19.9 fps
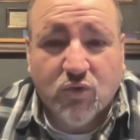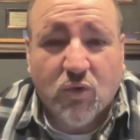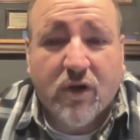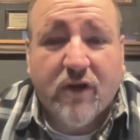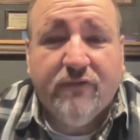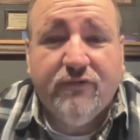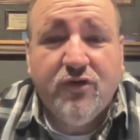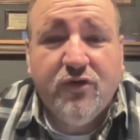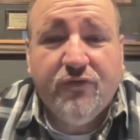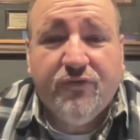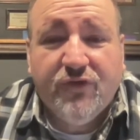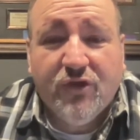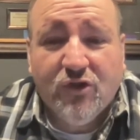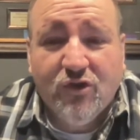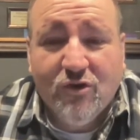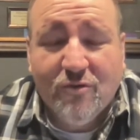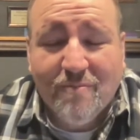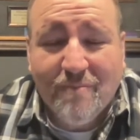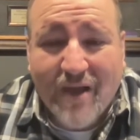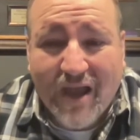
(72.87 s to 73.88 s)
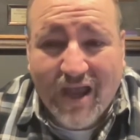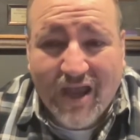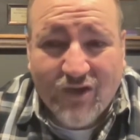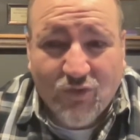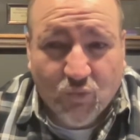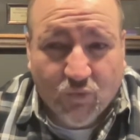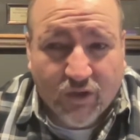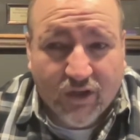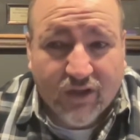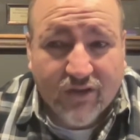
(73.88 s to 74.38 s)
Whatever you fill your
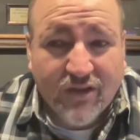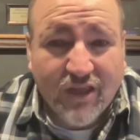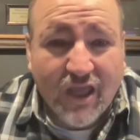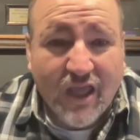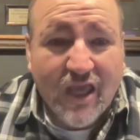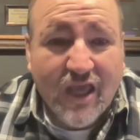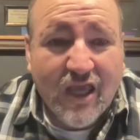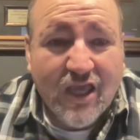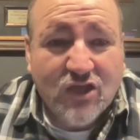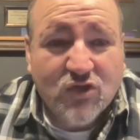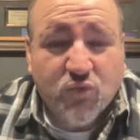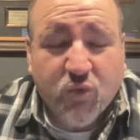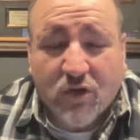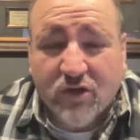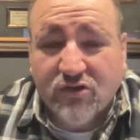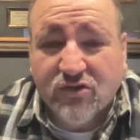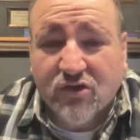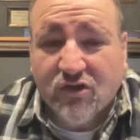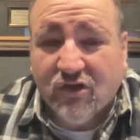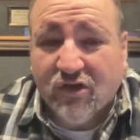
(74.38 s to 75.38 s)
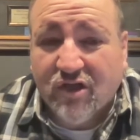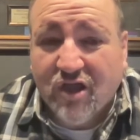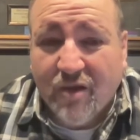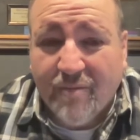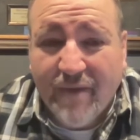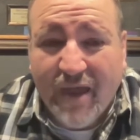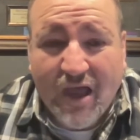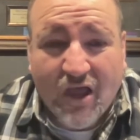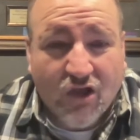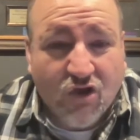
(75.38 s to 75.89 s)
mind with is what's going to
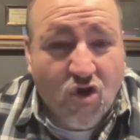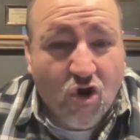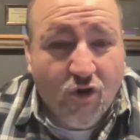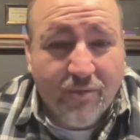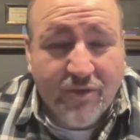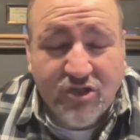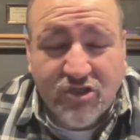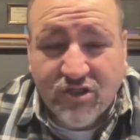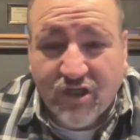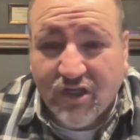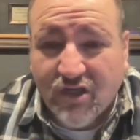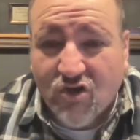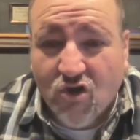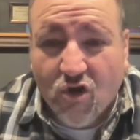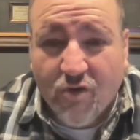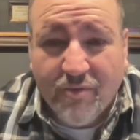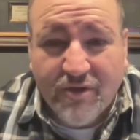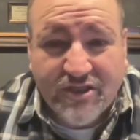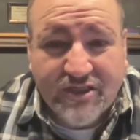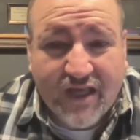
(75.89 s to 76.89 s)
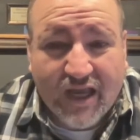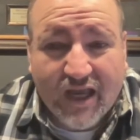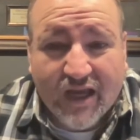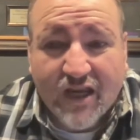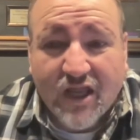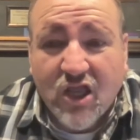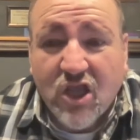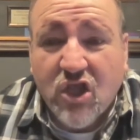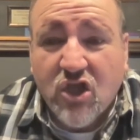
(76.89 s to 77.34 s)
come out. Garbage in, garbage out.